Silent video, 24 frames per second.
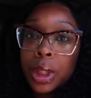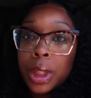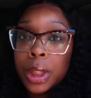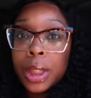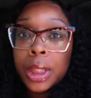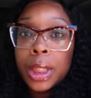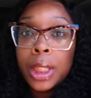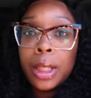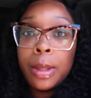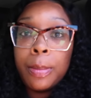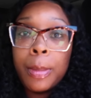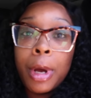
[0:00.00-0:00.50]
to
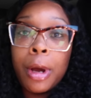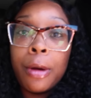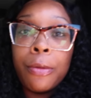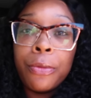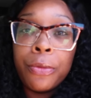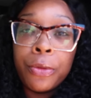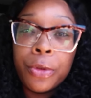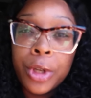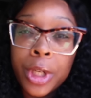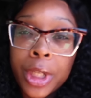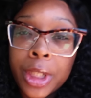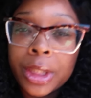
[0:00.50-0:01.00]
see my
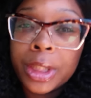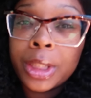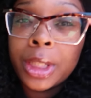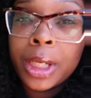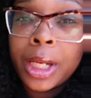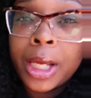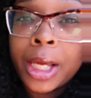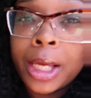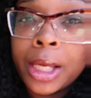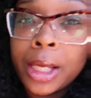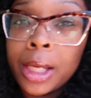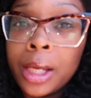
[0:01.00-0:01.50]
friend
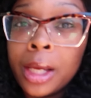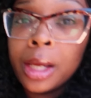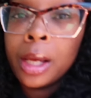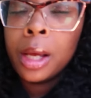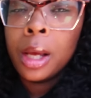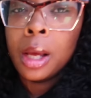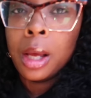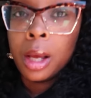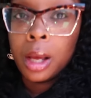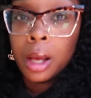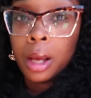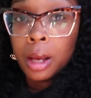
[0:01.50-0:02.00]
today,
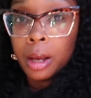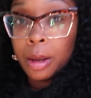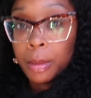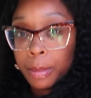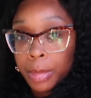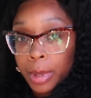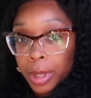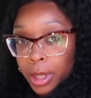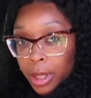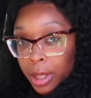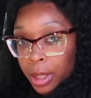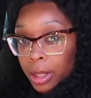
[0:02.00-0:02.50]

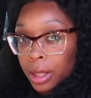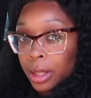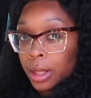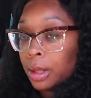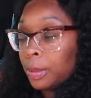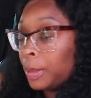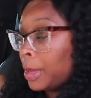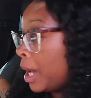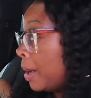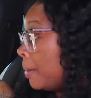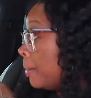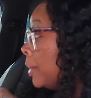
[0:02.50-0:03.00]
but
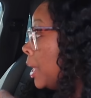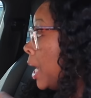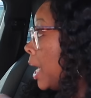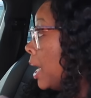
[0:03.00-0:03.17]
um, I'm